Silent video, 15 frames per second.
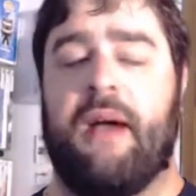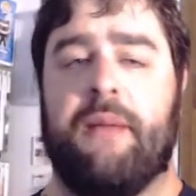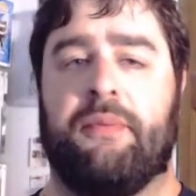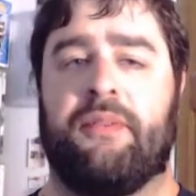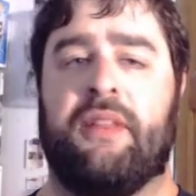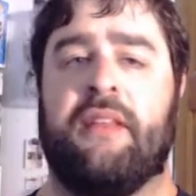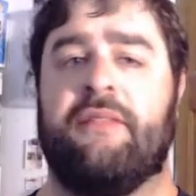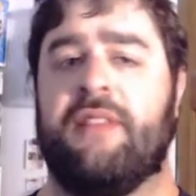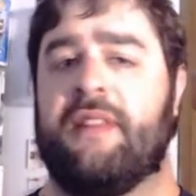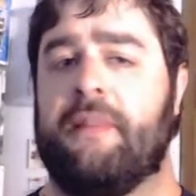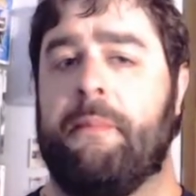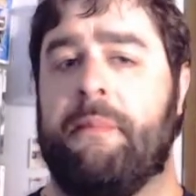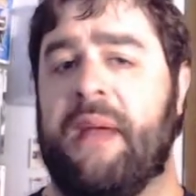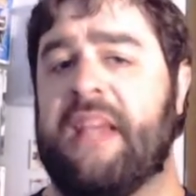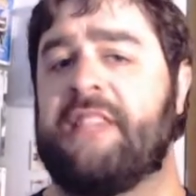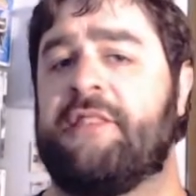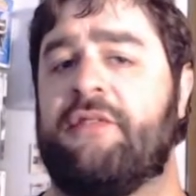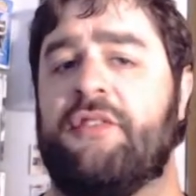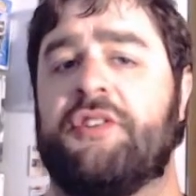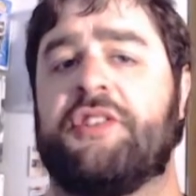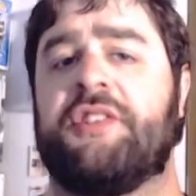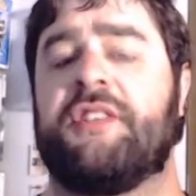I believe that the base
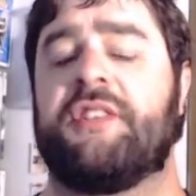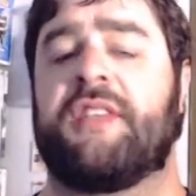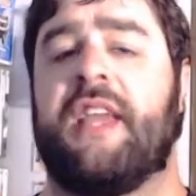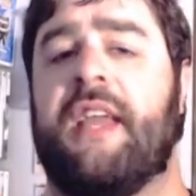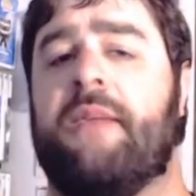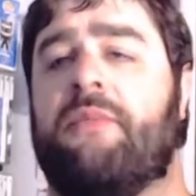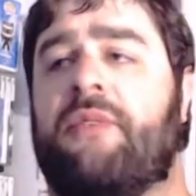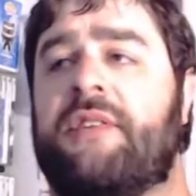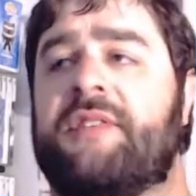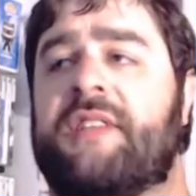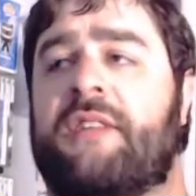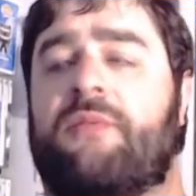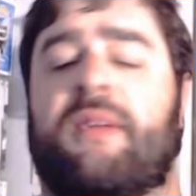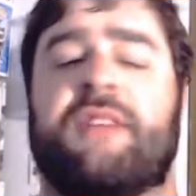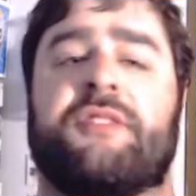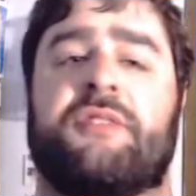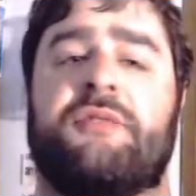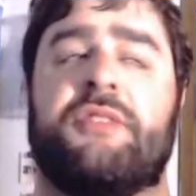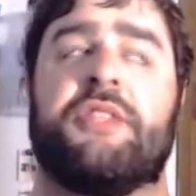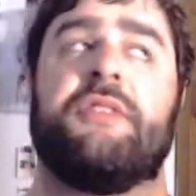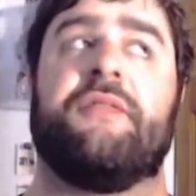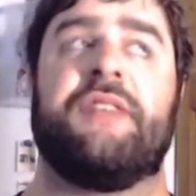version of this game runs at a
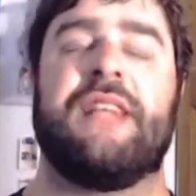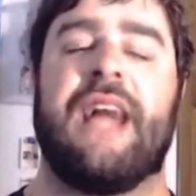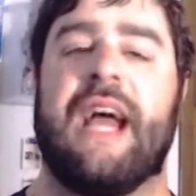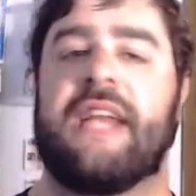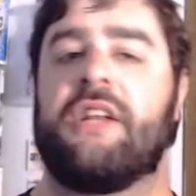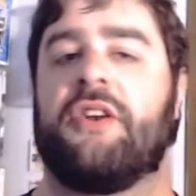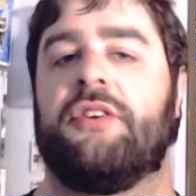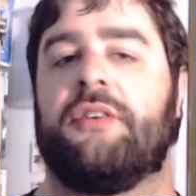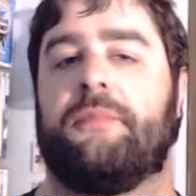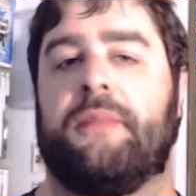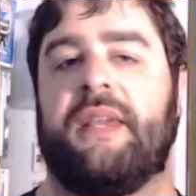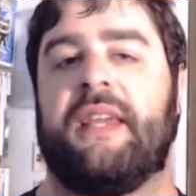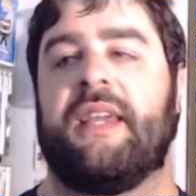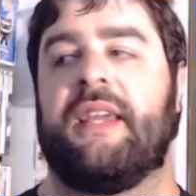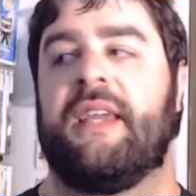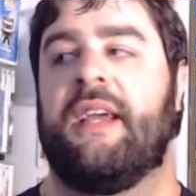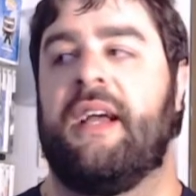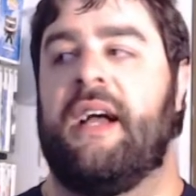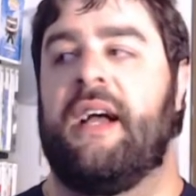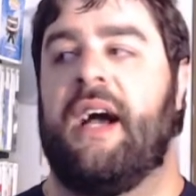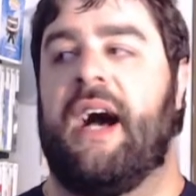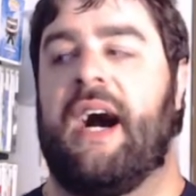resolution of 900p
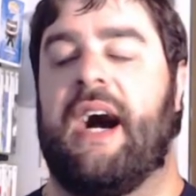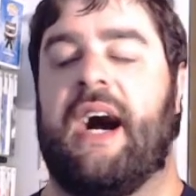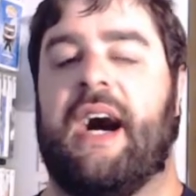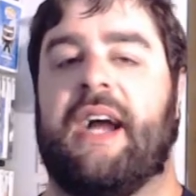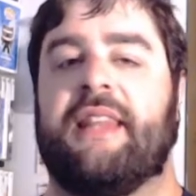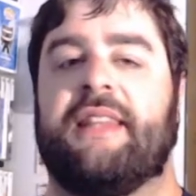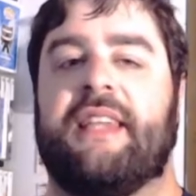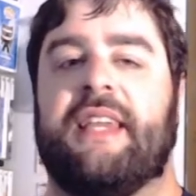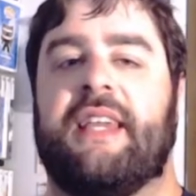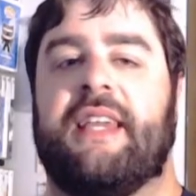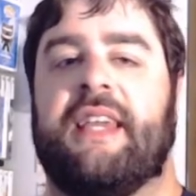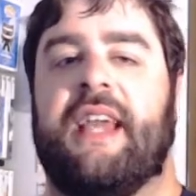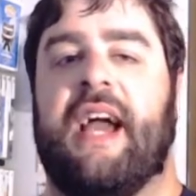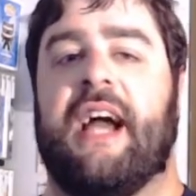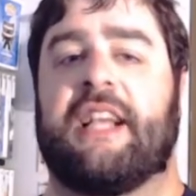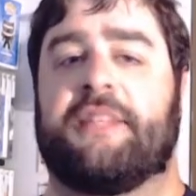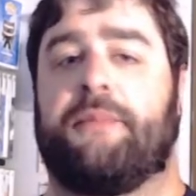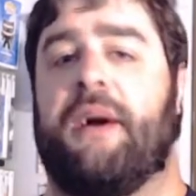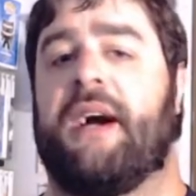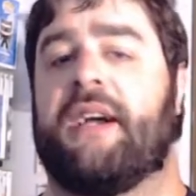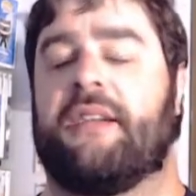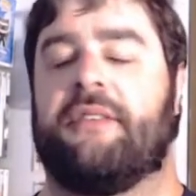on the
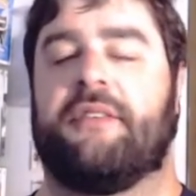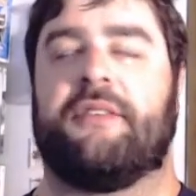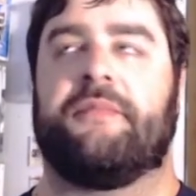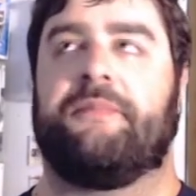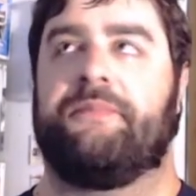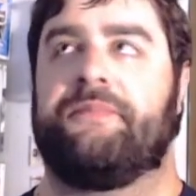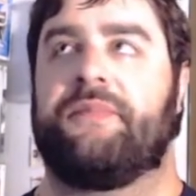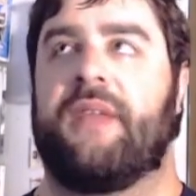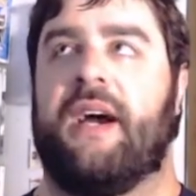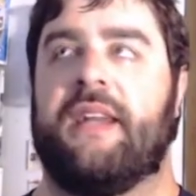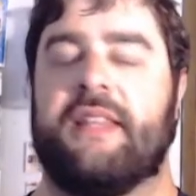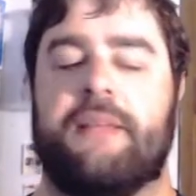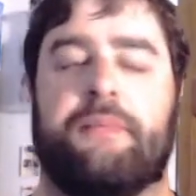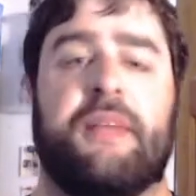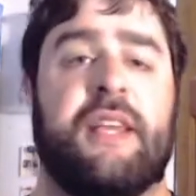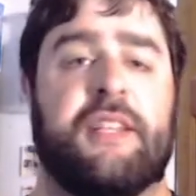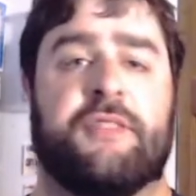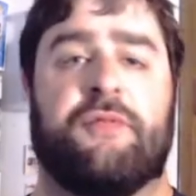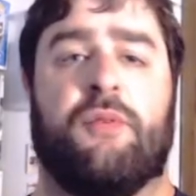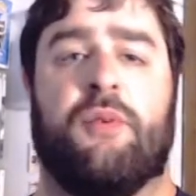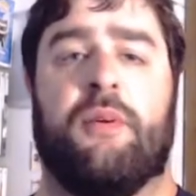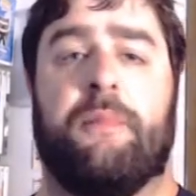Xbox, or on the
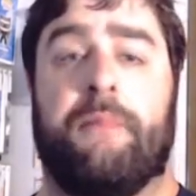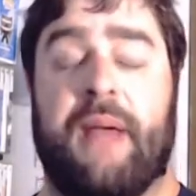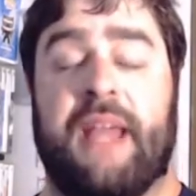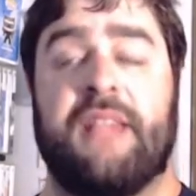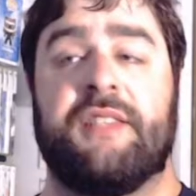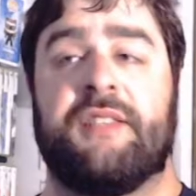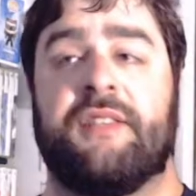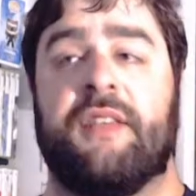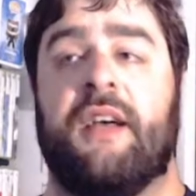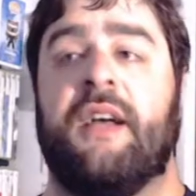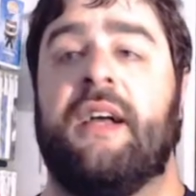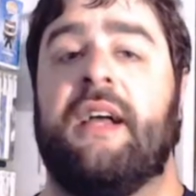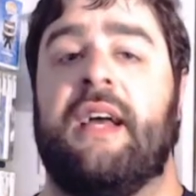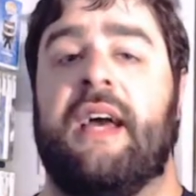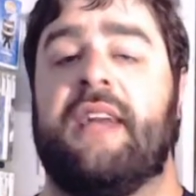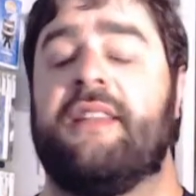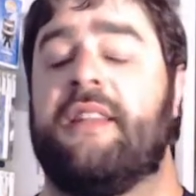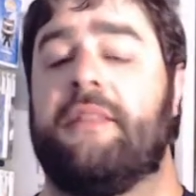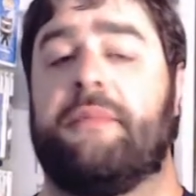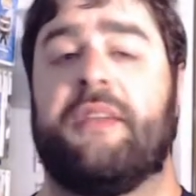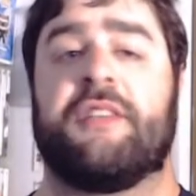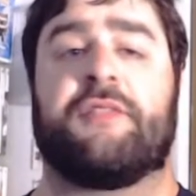PS4 base, and then the
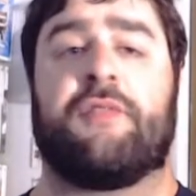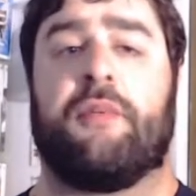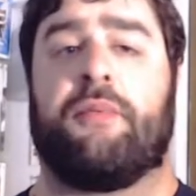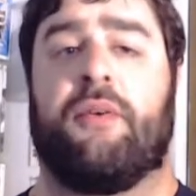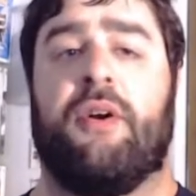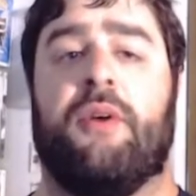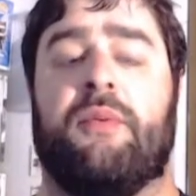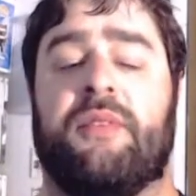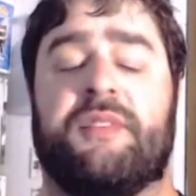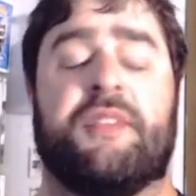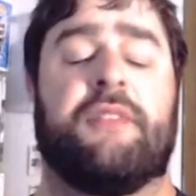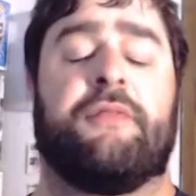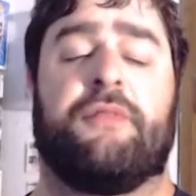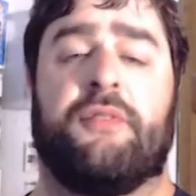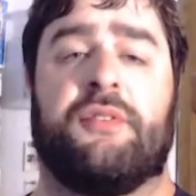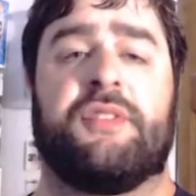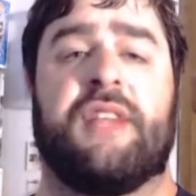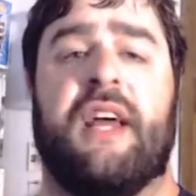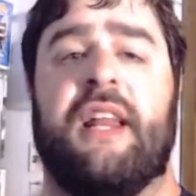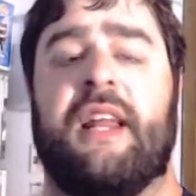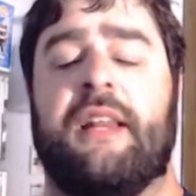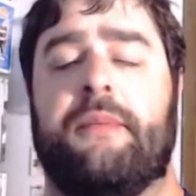PS4 Pro runs at a full
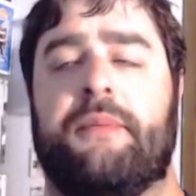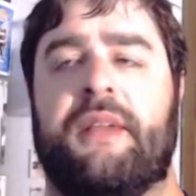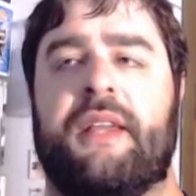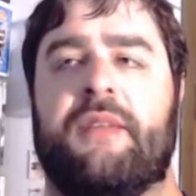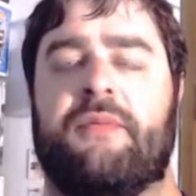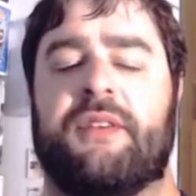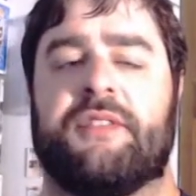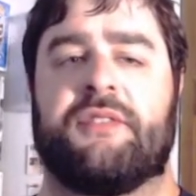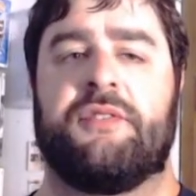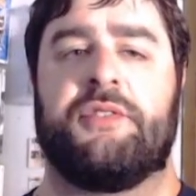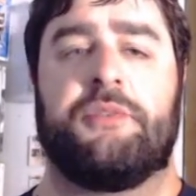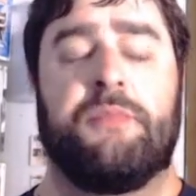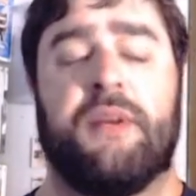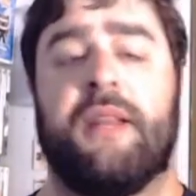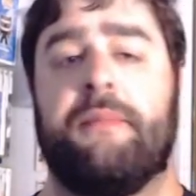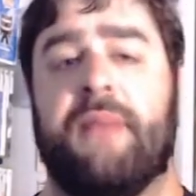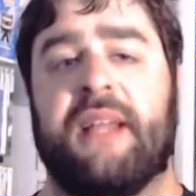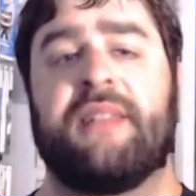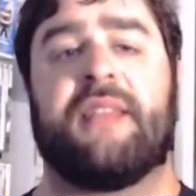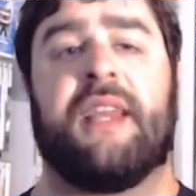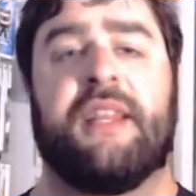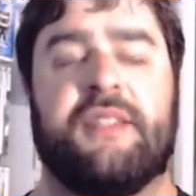1080p resolution, but it
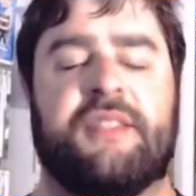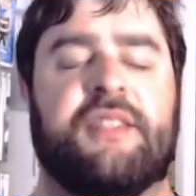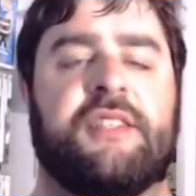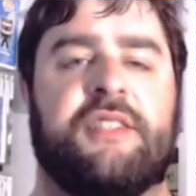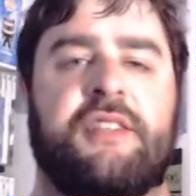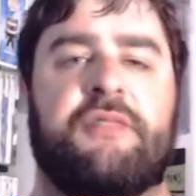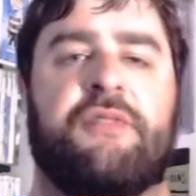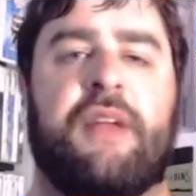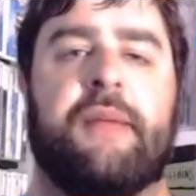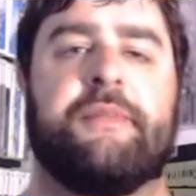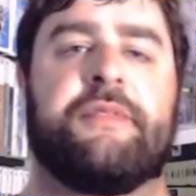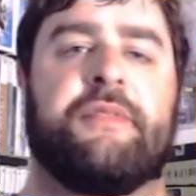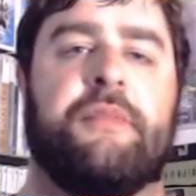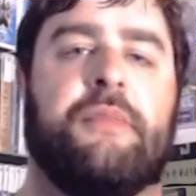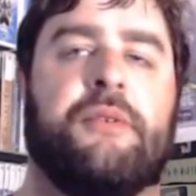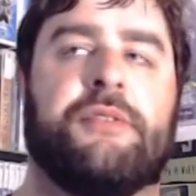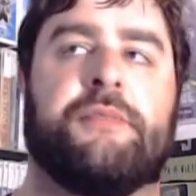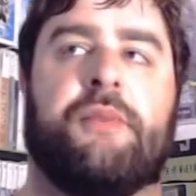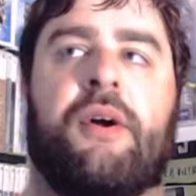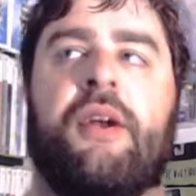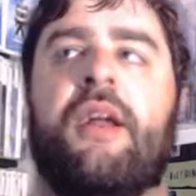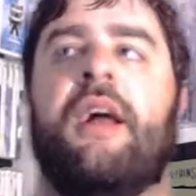maintains 60 frames for the most
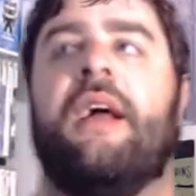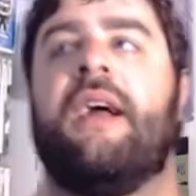part.